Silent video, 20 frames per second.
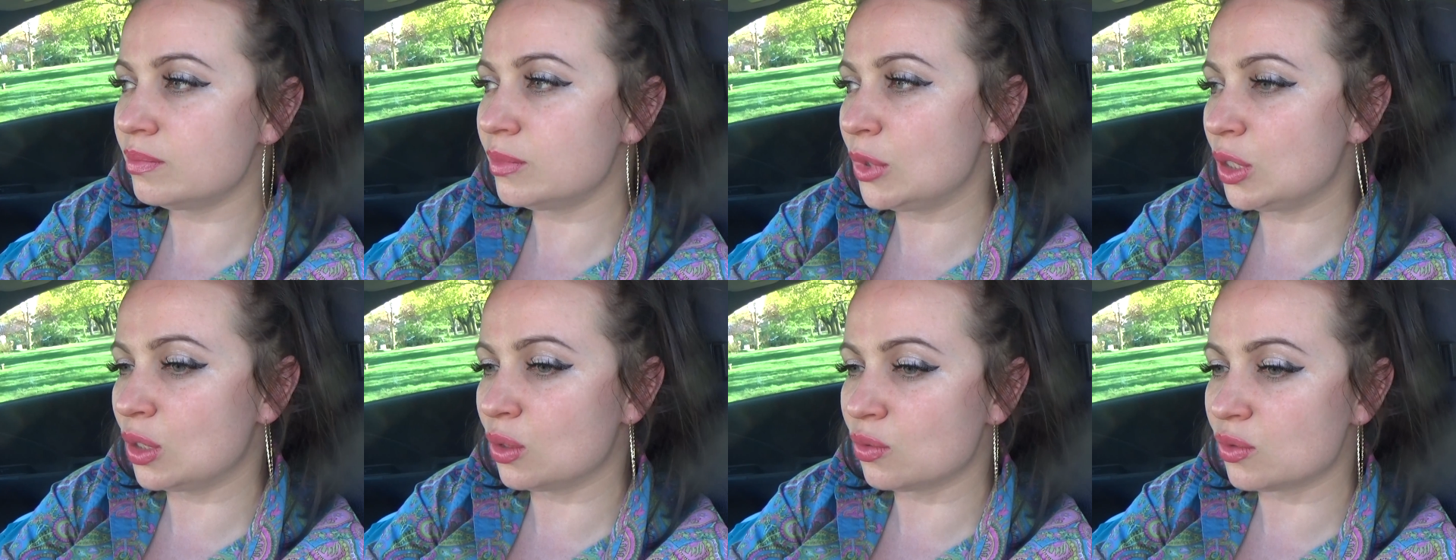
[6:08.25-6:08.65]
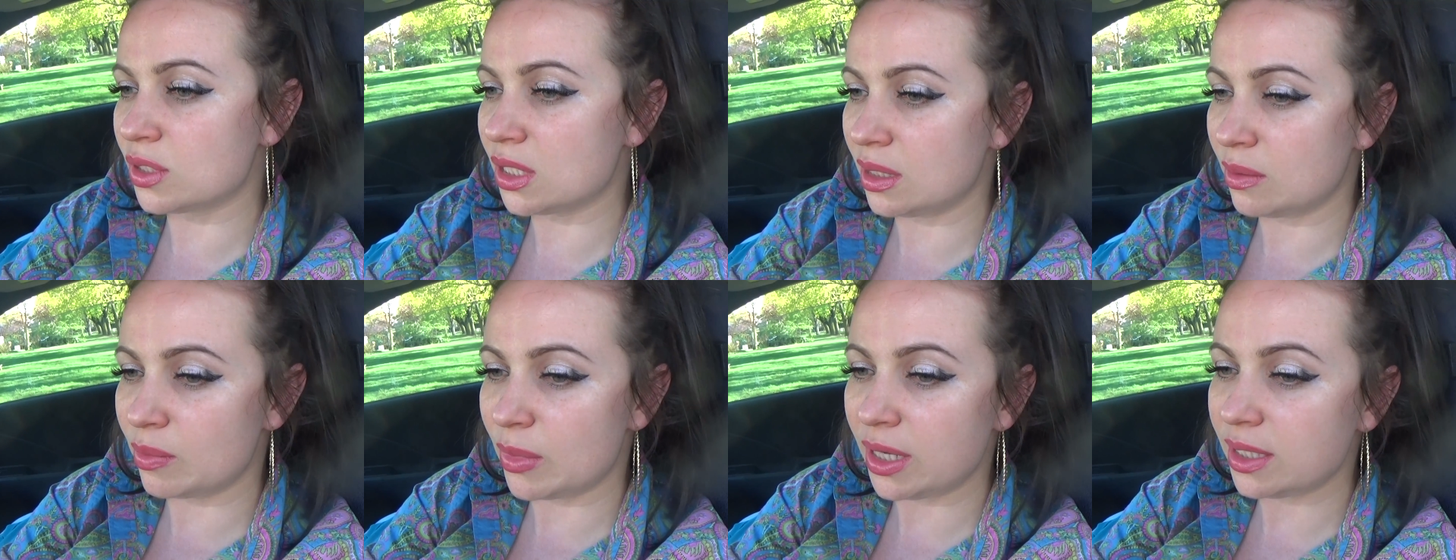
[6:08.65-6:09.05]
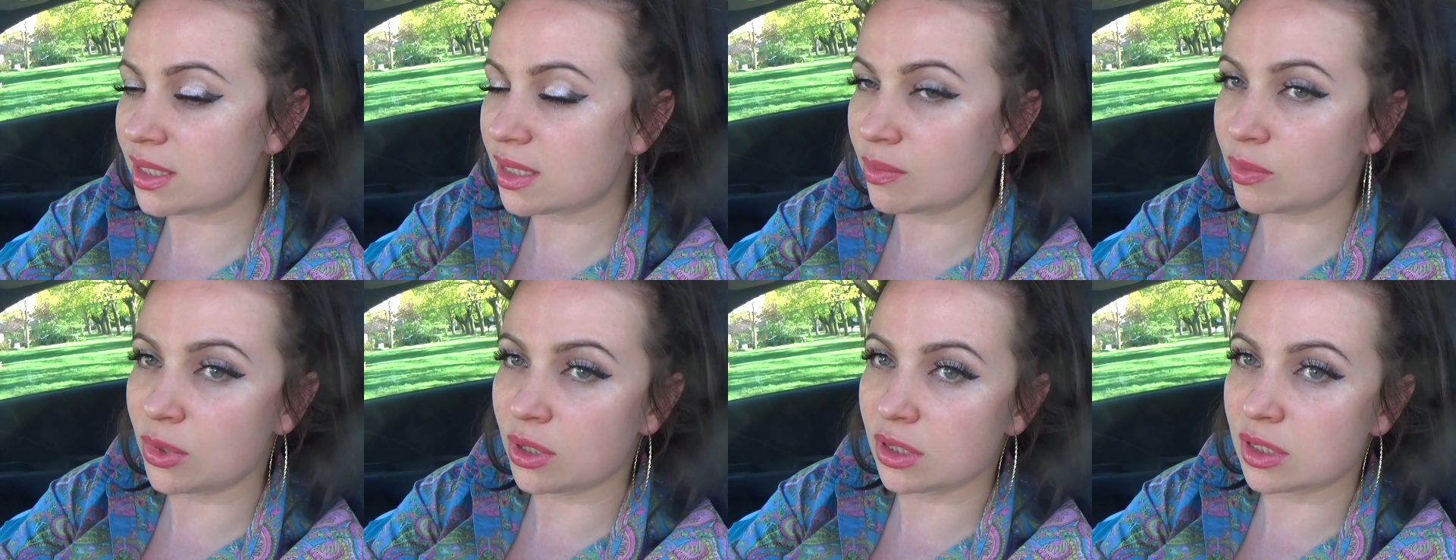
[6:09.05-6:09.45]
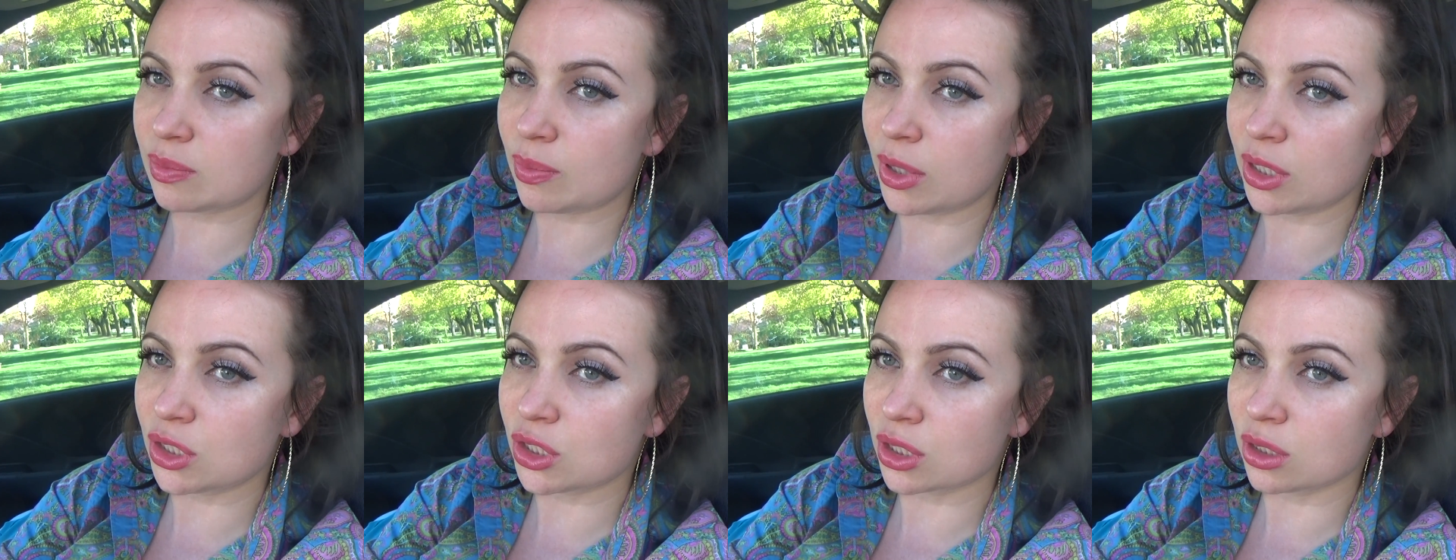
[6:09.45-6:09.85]
you know they made something
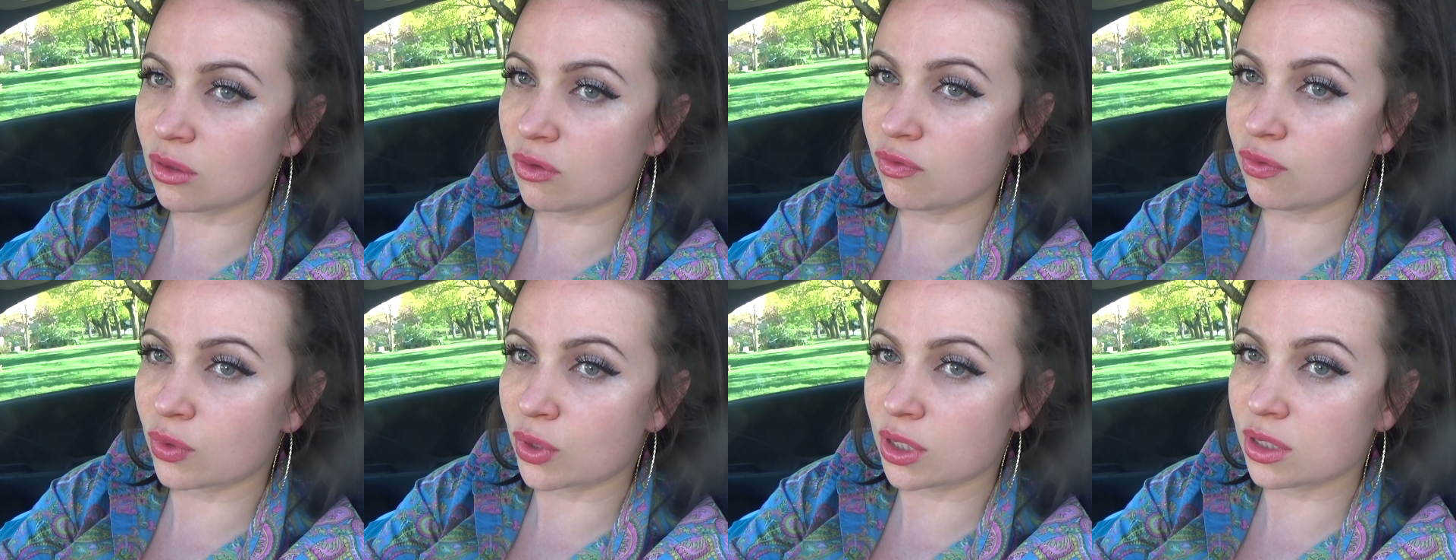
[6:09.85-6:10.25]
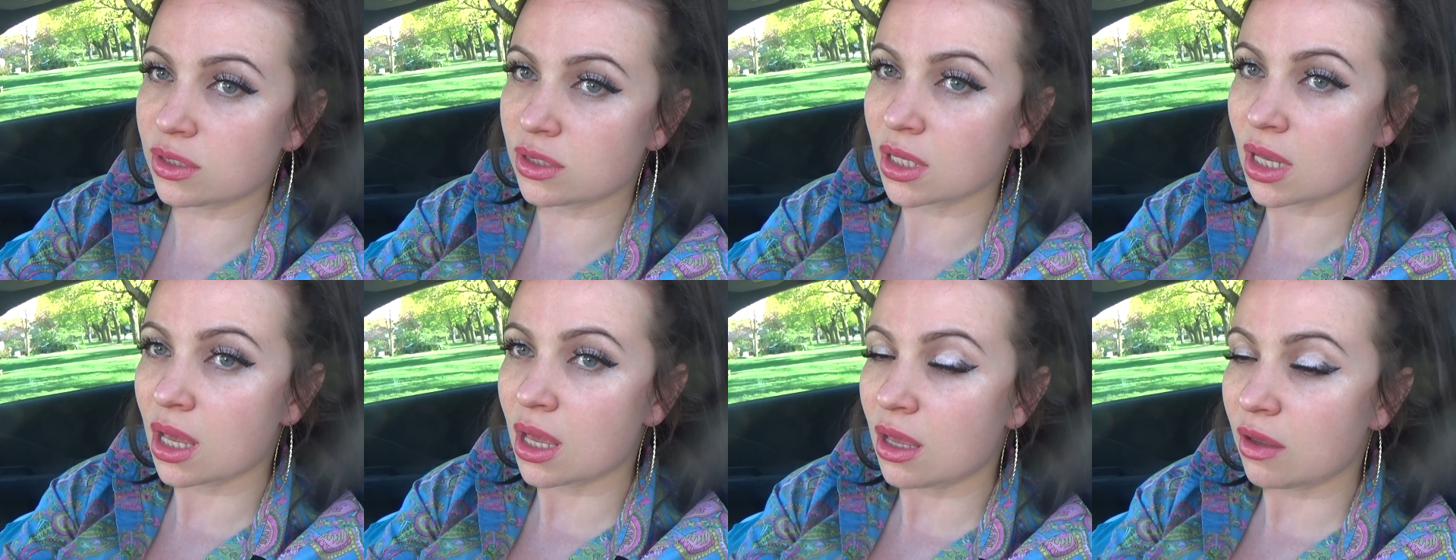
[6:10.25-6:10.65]
special for us